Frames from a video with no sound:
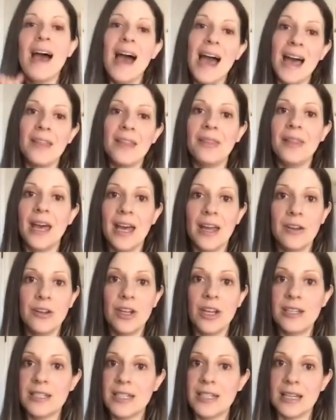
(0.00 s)
And then
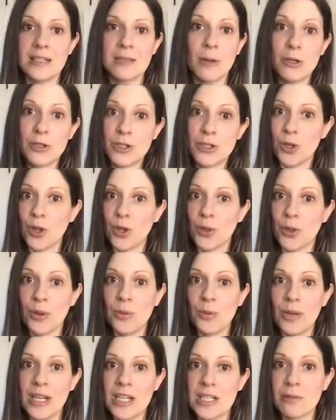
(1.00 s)
it takes about 2 to 3
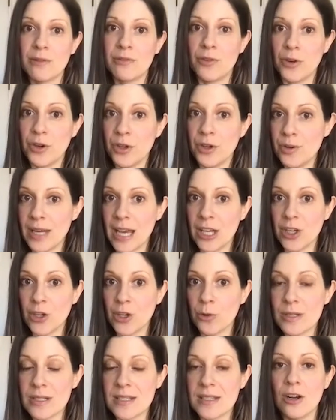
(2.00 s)
weeks before you get your
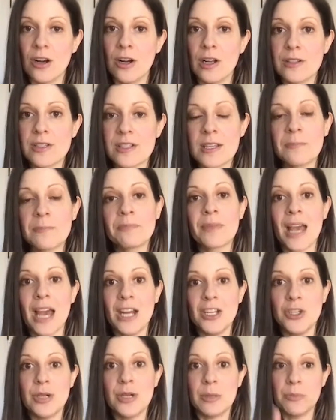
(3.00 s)
results.
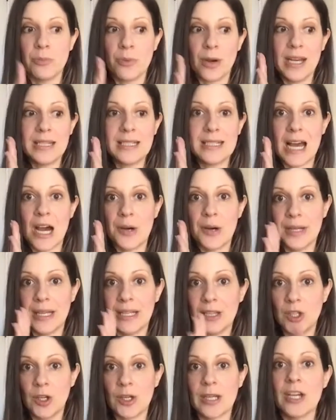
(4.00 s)
And you can break down
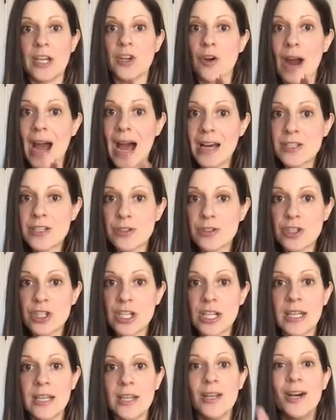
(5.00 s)
and look at your
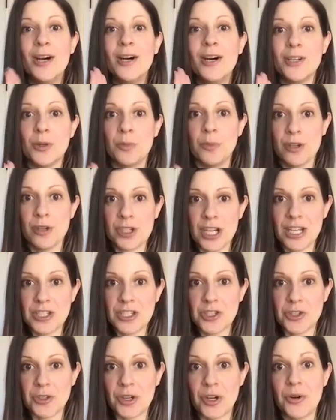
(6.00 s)
estrogen, your
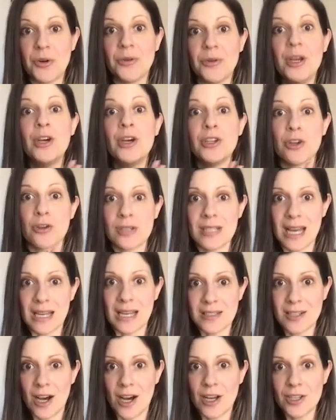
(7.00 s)
progesterone, your
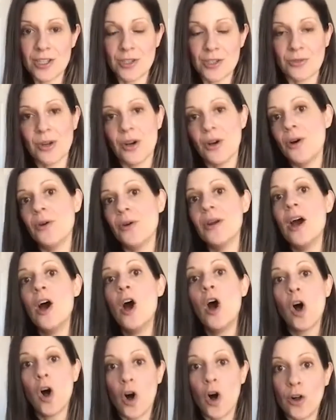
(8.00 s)
testosterone,
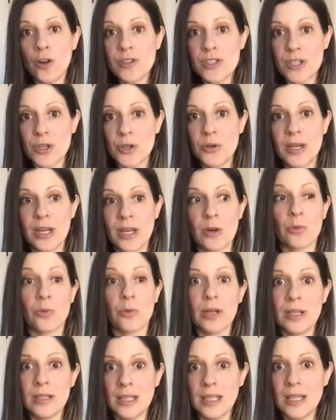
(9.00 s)
also get a
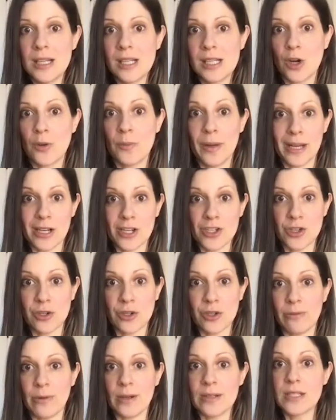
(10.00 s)
really clear picture
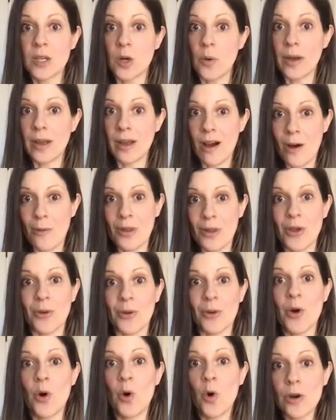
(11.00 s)
of what's going on with your
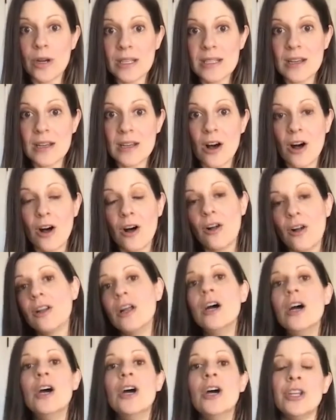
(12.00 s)
cortisol.
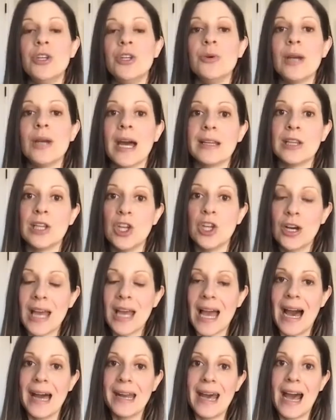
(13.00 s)
You can look
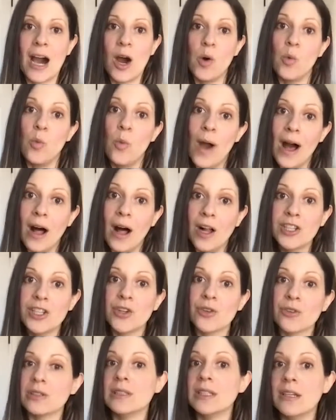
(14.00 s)
at how well
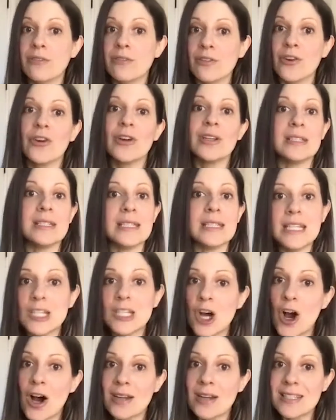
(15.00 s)
your liver is
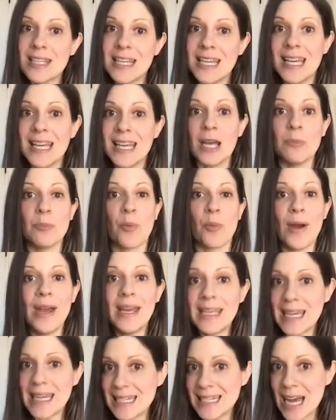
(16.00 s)
detoxing and
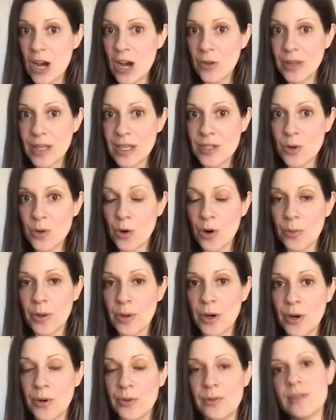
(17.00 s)
breaking down these
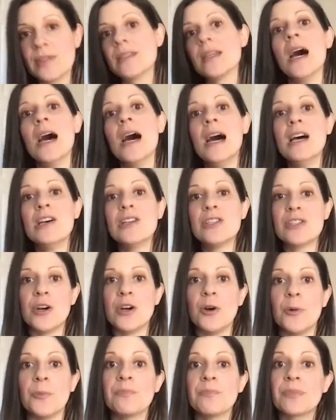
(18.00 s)
hormones.
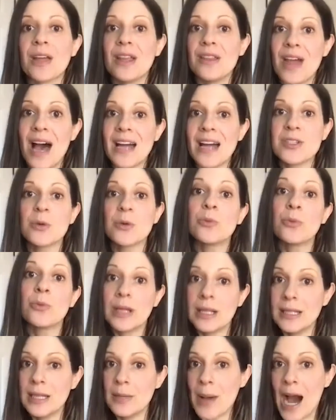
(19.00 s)
So that's a
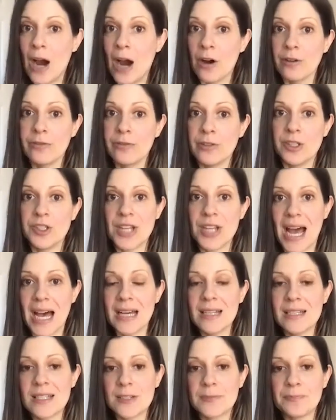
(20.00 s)
really powerful
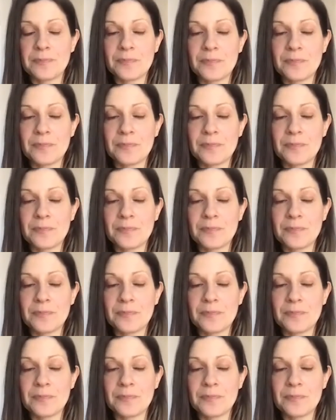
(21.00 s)
test.